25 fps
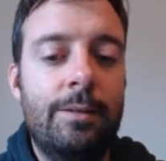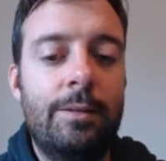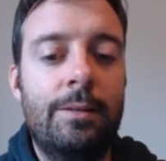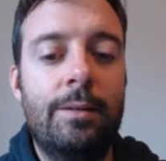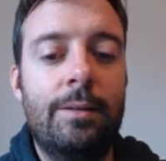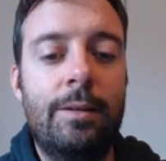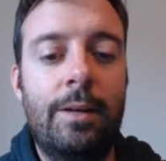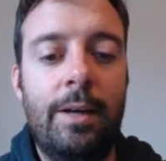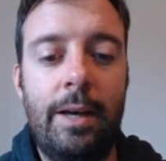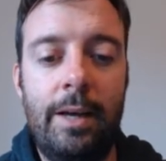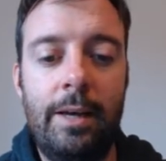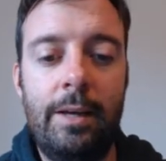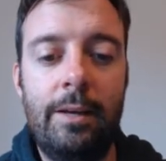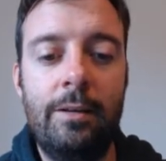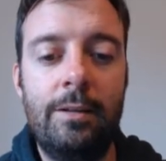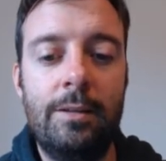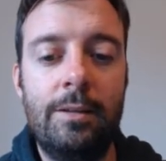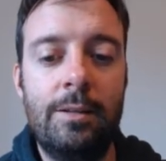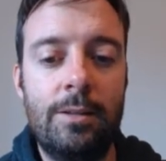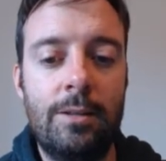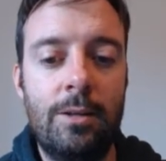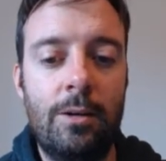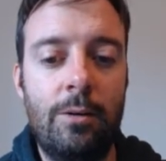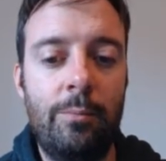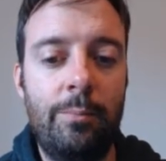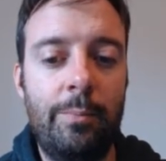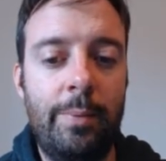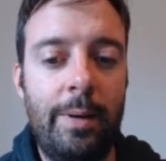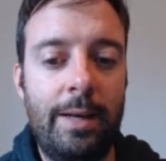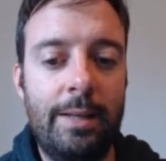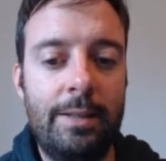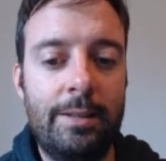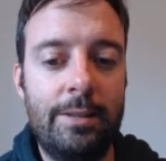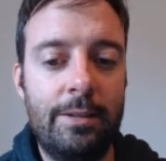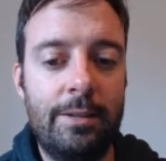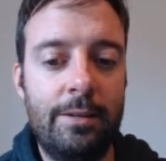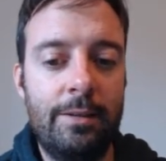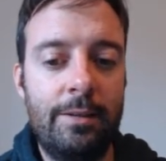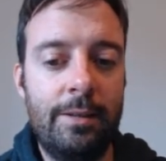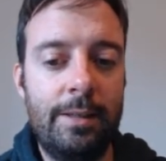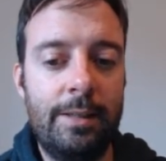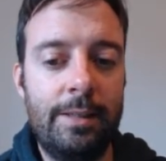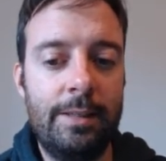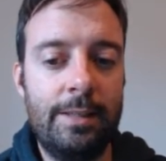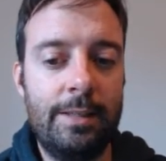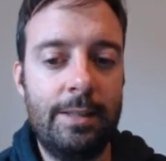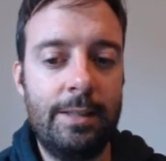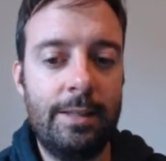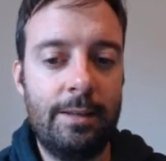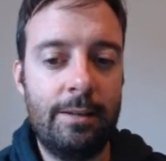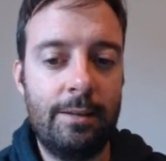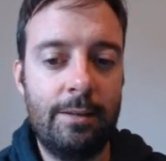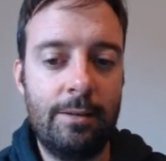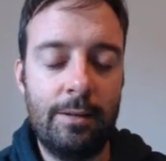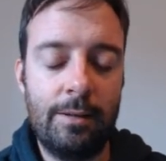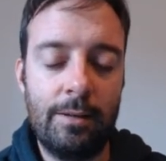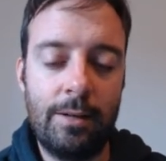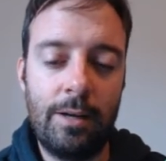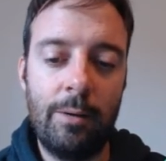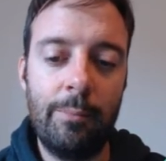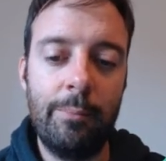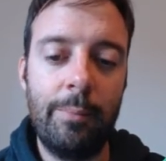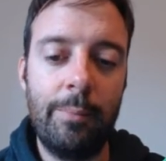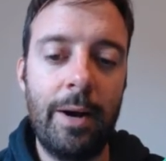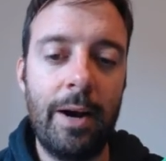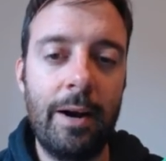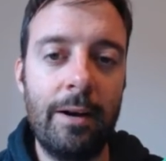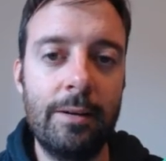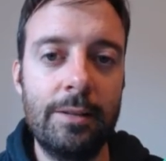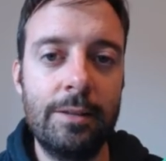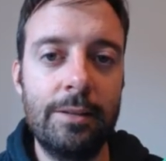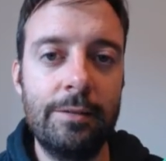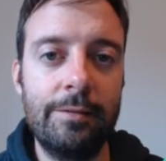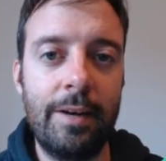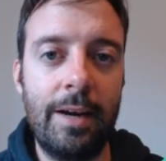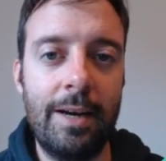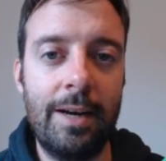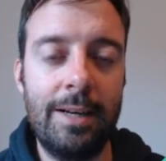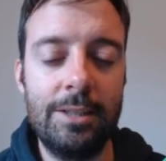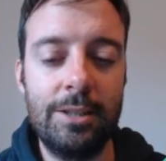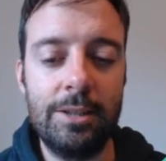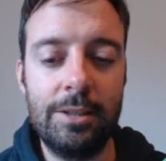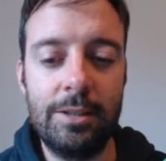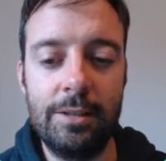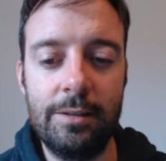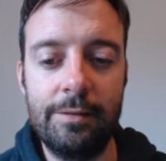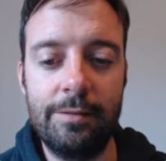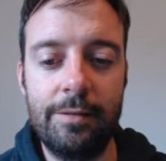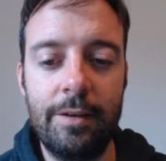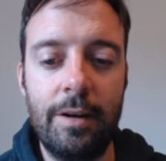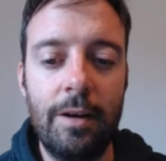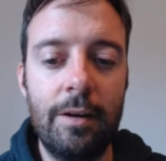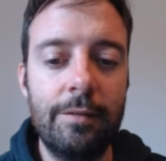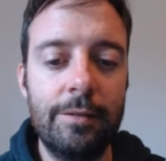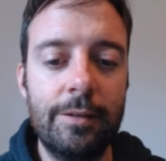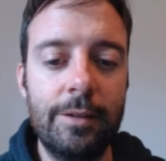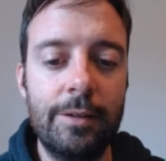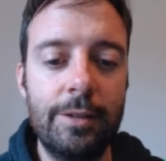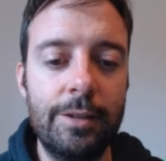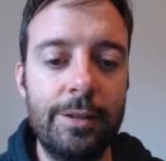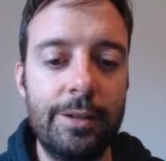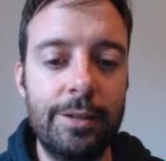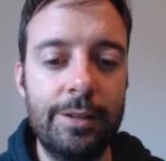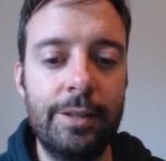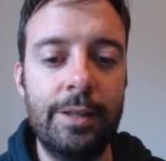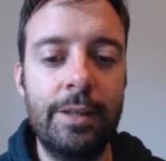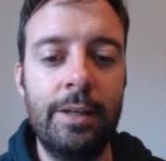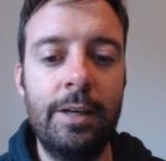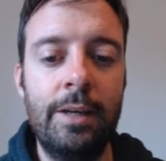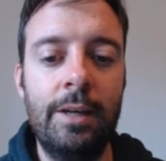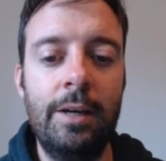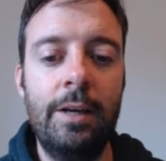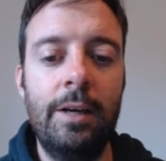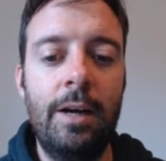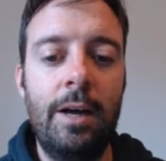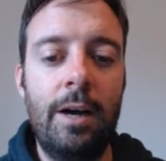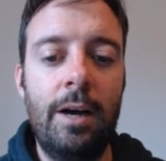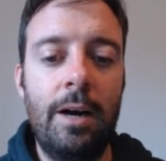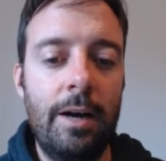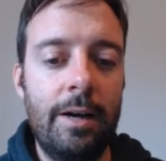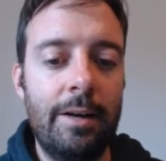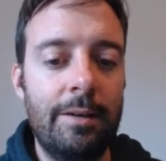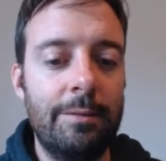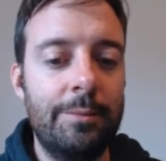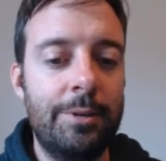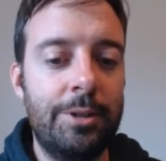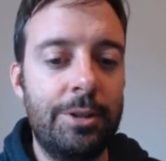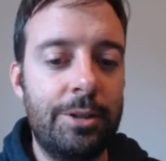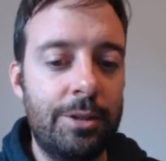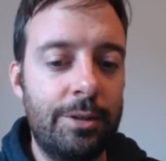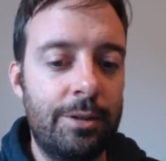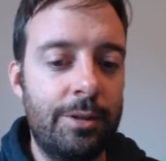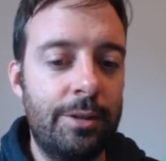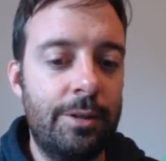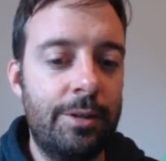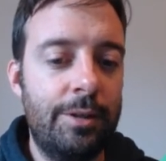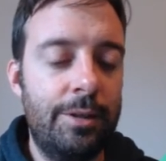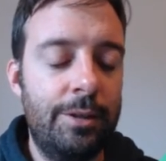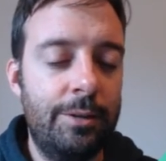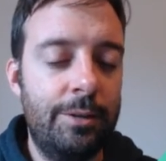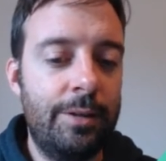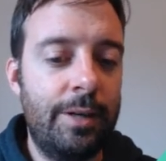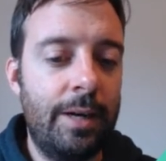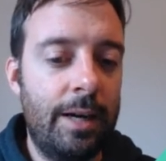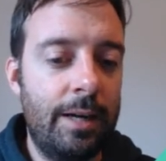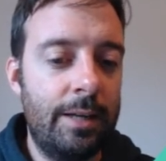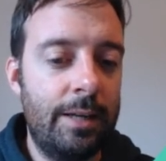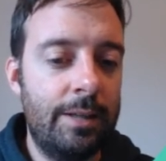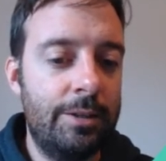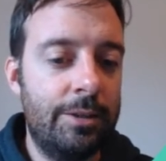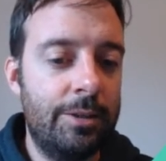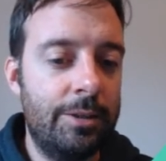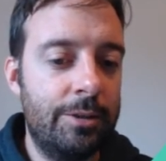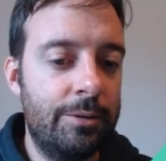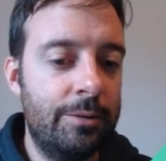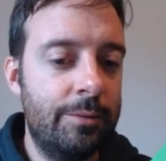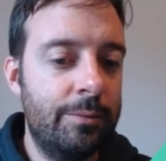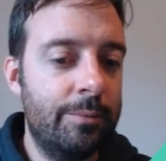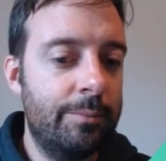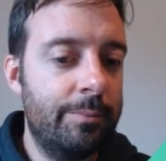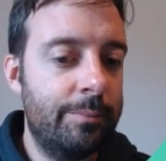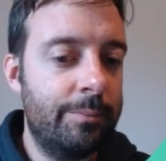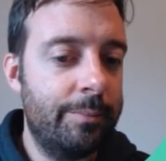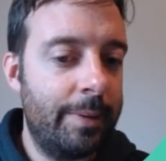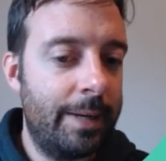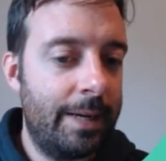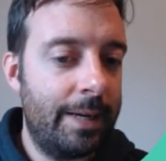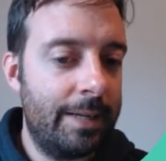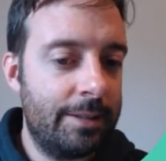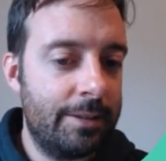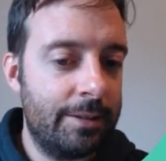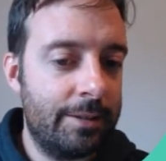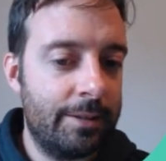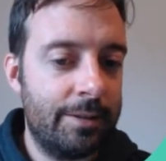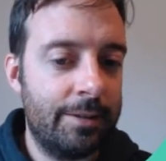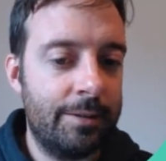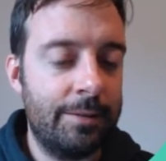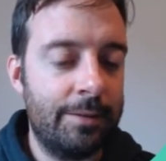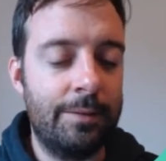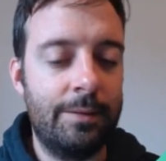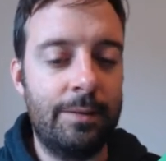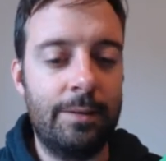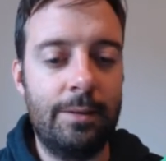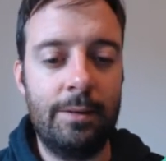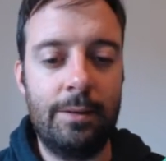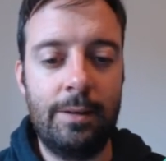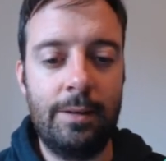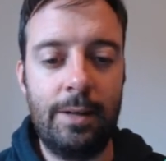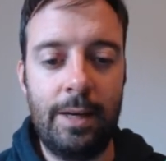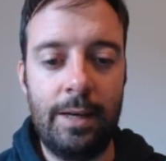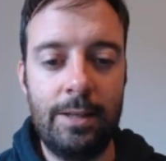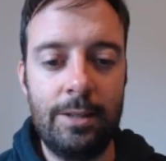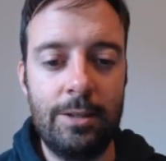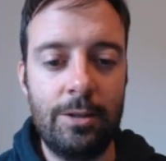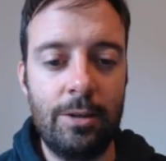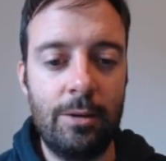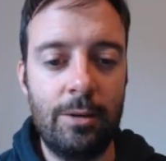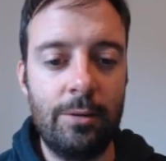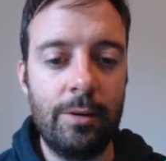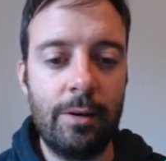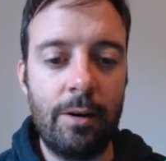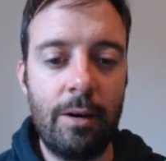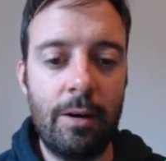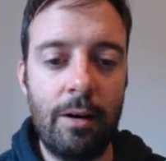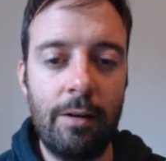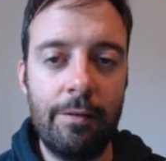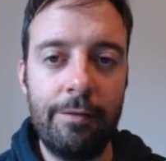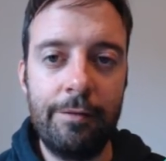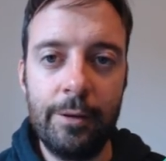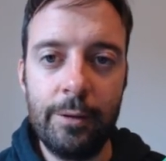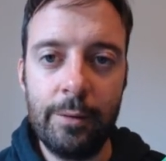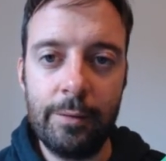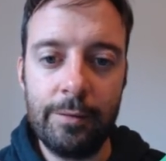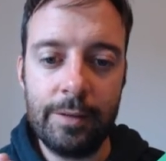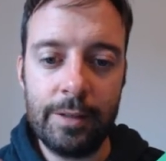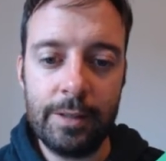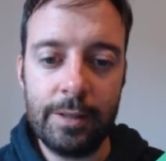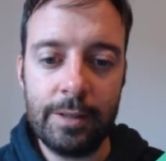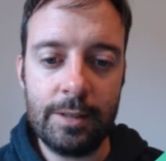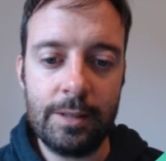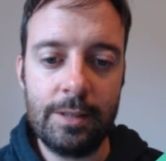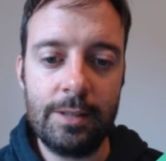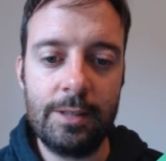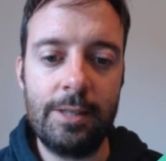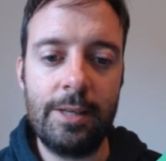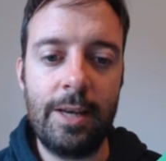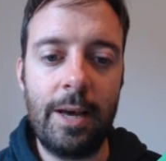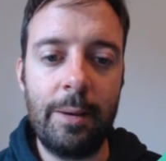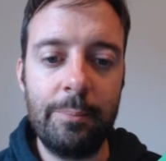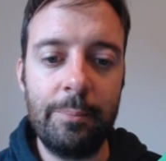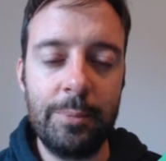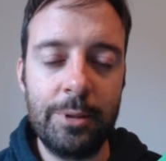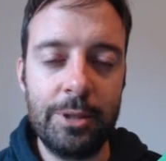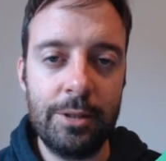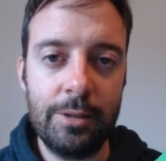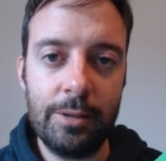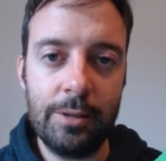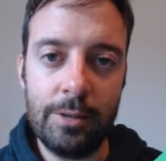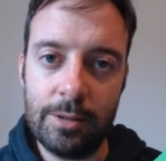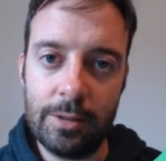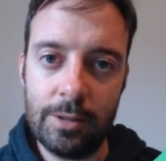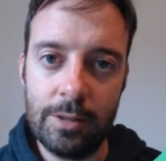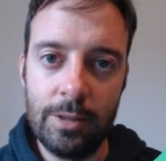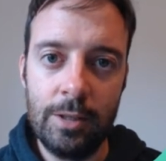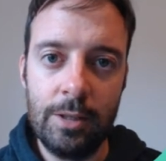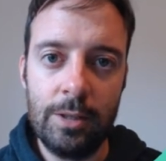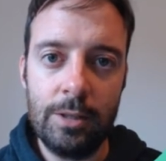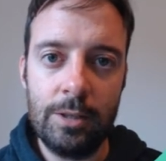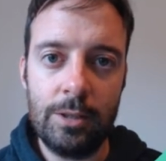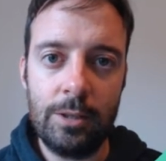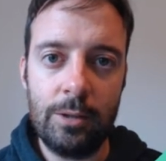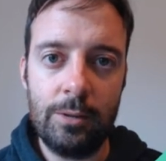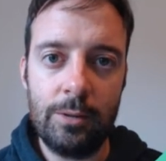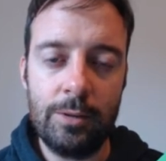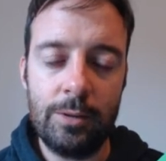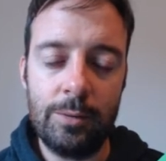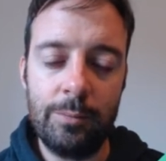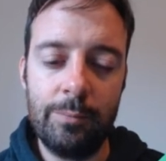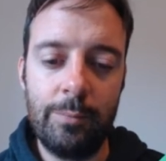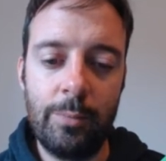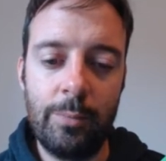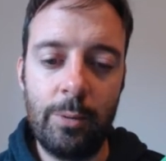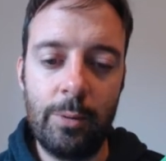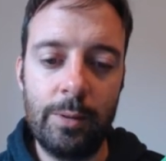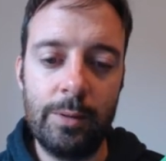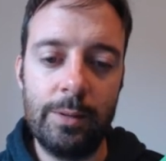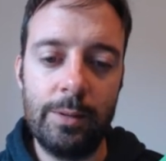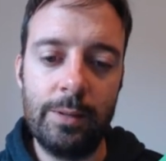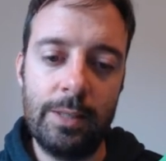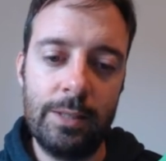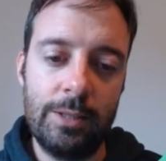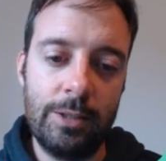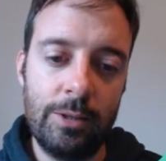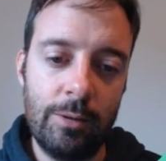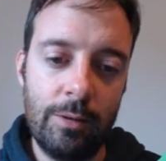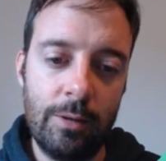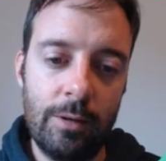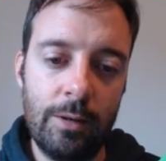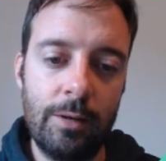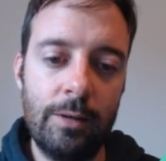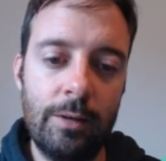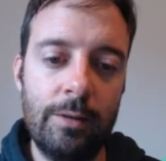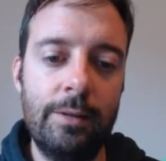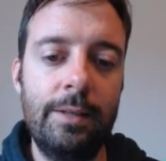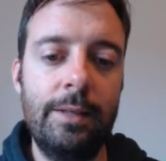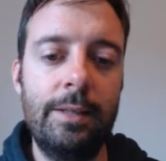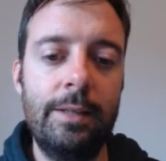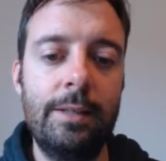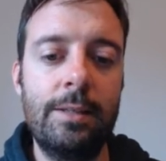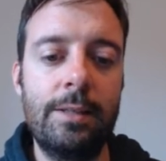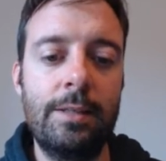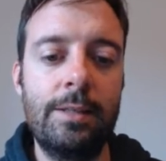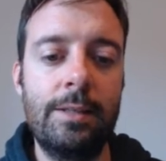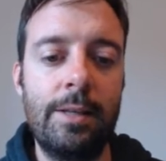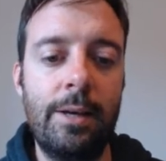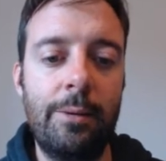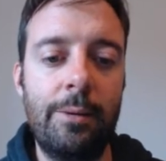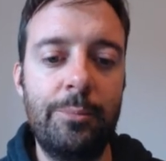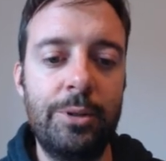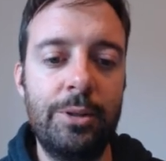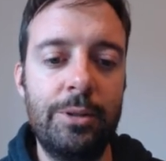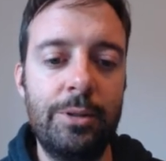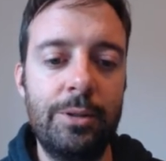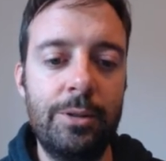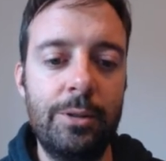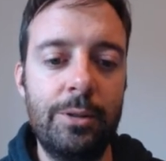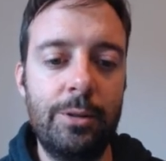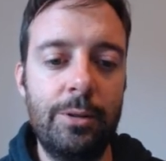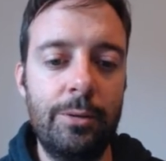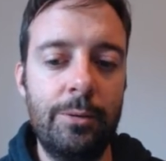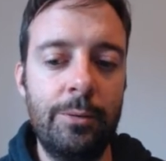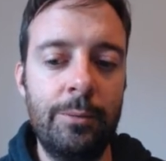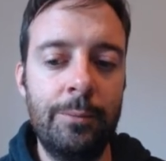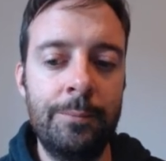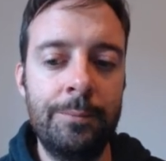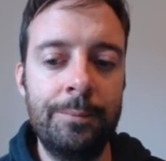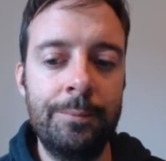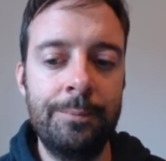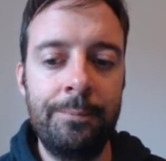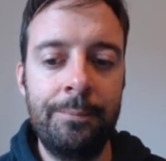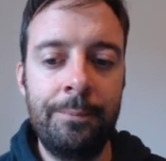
Okay, so better is the comparative adjective of good. I am sure you can do better. Okay, so there are a few of these exceptions, so it's important that you learn these exceptions too.